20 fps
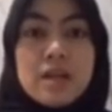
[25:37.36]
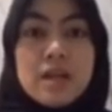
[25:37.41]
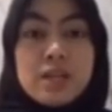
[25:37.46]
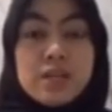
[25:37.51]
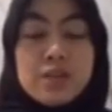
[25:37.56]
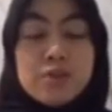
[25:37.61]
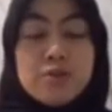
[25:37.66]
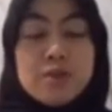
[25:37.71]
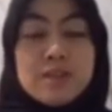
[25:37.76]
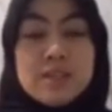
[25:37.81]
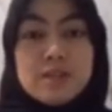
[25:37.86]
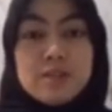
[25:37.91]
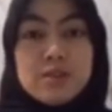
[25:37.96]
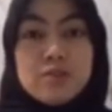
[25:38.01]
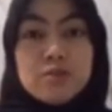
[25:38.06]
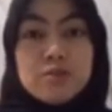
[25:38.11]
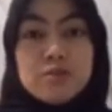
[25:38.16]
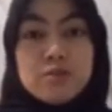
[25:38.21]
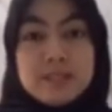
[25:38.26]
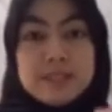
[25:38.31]
due
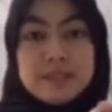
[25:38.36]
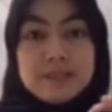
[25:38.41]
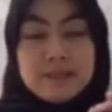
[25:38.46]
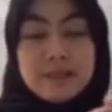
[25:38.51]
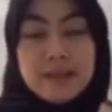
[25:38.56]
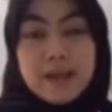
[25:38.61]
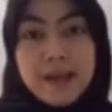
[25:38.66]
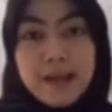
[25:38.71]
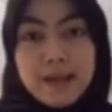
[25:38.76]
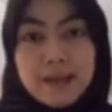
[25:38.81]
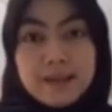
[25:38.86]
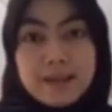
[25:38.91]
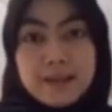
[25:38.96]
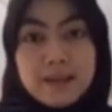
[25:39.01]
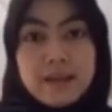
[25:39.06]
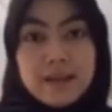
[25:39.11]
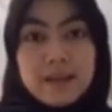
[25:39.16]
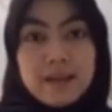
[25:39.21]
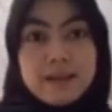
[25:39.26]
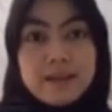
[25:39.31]
to its lag
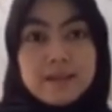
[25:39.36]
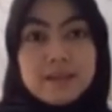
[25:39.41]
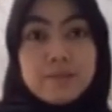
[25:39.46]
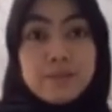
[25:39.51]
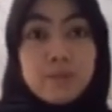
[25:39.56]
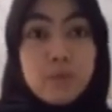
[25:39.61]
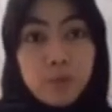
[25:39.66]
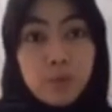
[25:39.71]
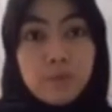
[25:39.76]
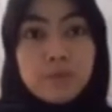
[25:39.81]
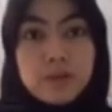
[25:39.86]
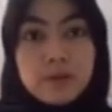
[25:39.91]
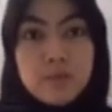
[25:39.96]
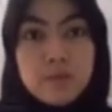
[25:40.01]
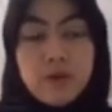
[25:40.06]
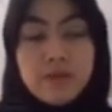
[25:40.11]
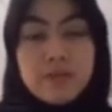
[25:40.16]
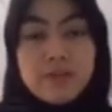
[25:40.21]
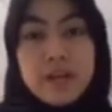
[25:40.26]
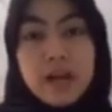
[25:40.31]
and the problem
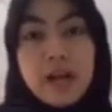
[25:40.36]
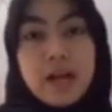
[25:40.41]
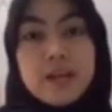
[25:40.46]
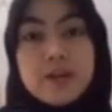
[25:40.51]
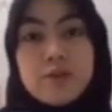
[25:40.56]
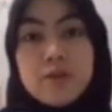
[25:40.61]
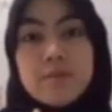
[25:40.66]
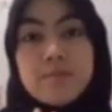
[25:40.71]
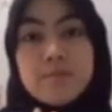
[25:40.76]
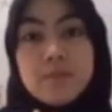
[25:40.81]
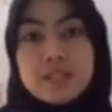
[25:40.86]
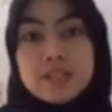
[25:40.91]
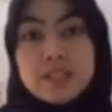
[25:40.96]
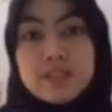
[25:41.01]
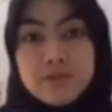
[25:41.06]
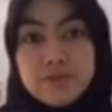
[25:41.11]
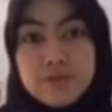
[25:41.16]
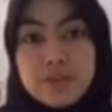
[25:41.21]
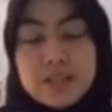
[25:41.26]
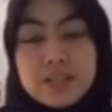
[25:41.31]
of the IIUM bus
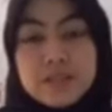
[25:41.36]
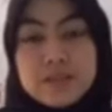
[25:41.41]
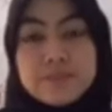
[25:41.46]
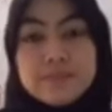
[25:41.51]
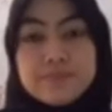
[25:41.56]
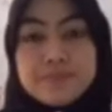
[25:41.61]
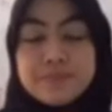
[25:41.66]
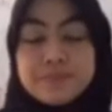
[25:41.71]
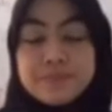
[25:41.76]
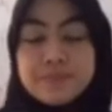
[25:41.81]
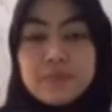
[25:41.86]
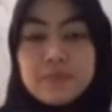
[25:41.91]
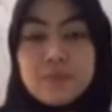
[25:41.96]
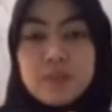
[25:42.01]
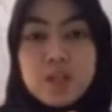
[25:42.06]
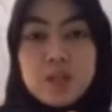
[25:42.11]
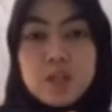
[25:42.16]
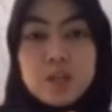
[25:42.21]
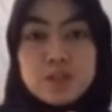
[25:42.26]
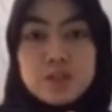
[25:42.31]
service.
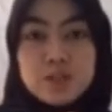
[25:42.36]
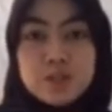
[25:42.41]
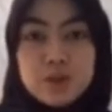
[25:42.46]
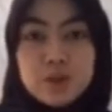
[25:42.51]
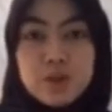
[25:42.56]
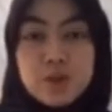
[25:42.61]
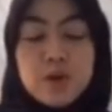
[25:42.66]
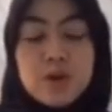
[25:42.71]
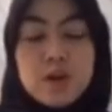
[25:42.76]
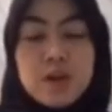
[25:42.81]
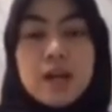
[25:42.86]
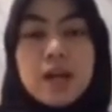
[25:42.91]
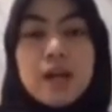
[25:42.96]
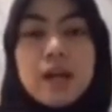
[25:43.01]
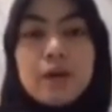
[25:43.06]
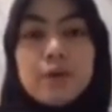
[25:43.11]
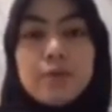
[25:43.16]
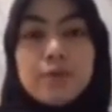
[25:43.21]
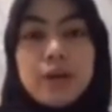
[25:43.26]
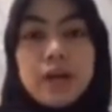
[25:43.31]
So
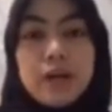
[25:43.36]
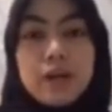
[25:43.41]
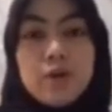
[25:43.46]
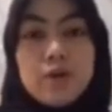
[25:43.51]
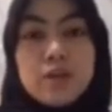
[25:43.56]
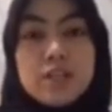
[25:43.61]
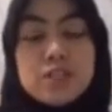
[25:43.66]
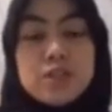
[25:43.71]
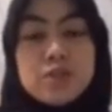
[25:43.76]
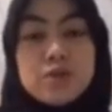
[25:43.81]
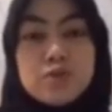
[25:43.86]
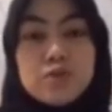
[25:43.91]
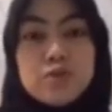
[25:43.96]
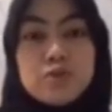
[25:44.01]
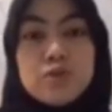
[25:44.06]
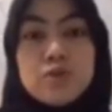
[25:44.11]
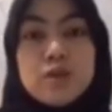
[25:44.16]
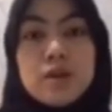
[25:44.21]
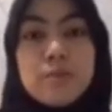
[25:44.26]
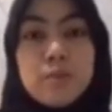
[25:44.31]
we are going
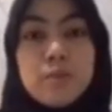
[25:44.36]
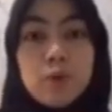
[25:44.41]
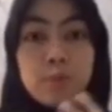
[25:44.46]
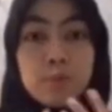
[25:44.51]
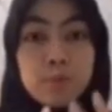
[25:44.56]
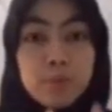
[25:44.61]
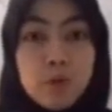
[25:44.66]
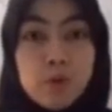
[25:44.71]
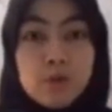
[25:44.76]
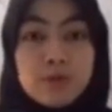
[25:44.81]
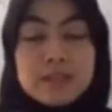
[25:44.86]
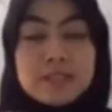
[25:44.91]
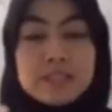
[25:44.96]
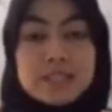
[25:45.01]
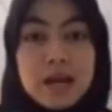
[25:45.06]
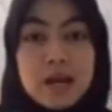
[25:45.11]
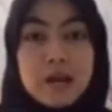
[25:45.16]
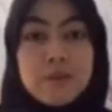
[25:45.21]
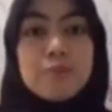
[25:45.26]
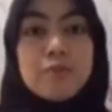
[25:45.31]
to propose
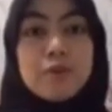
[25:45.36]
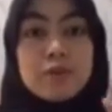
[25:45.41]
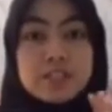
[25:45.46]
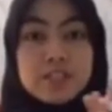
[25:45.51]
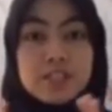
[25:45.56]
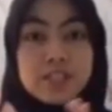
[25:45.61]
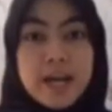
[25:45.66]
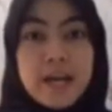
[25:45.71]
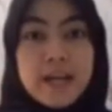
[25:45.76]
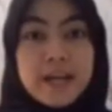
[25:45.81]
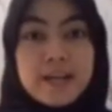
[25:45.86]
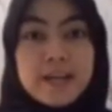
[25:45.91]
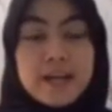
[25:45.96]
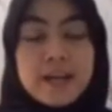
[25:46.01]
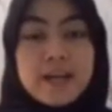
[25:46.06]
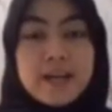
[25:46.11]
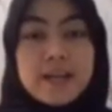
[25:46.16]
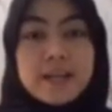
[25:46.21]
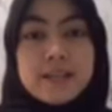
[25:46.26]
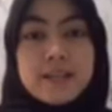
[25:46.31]
some project
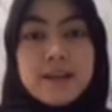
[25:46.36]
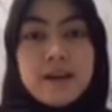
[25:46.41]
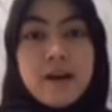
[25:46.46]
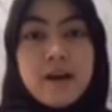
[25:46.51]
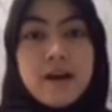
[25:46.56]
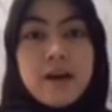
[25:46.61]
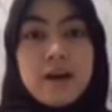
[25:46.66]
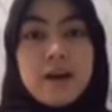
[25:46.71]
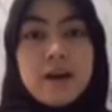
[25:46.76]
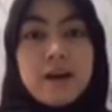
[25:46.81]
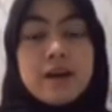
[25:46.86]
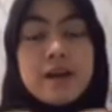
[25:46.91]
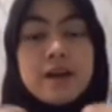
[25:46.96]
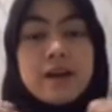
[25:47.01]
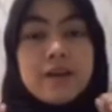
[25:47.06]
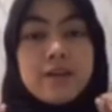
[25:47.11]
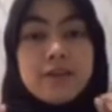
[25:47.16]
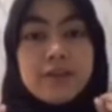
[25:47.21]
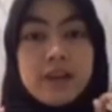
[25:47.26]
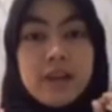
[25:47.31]
that are
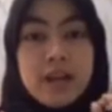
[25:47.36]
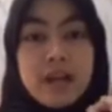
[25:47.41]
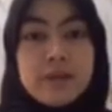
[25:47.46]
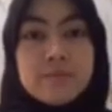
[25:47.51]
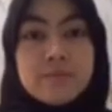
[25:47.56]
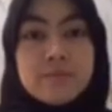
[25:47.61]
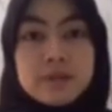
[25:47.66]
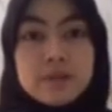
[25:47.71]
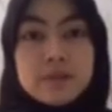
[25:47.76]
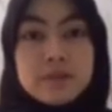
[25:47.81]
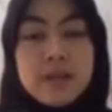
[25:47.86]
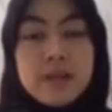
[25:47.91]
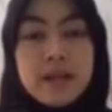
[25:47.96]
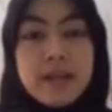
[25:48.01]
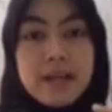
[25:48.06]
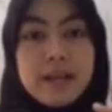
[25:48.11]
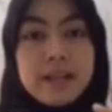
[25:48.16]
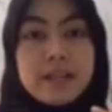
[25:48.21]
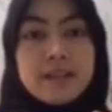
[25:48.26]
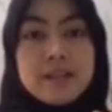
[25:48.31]
reliable
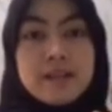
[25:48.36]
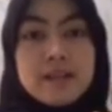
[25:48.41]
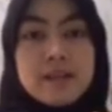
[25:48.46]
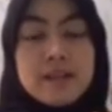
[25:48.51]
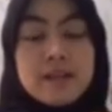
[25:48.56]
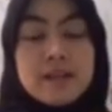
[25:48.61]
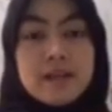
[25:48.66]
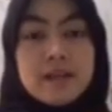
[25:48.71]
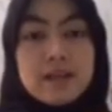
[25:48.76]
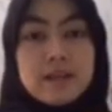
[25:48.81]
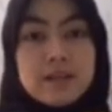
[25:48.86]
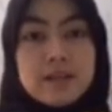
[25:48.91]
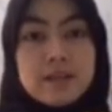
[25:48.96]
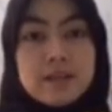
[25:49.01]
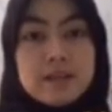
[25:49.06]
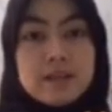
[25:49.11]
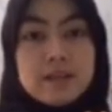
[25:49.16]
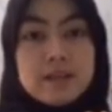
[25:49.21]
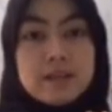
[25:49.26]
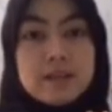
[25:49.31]
and
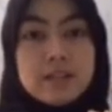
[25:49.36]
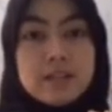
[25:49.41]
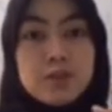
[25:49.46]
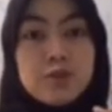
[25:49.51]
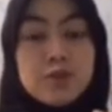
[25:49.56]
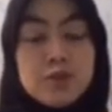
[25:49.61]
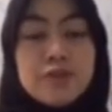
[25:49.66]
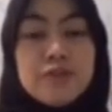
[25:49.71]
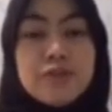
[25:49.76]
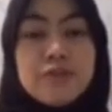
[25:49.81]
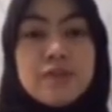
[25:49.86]
good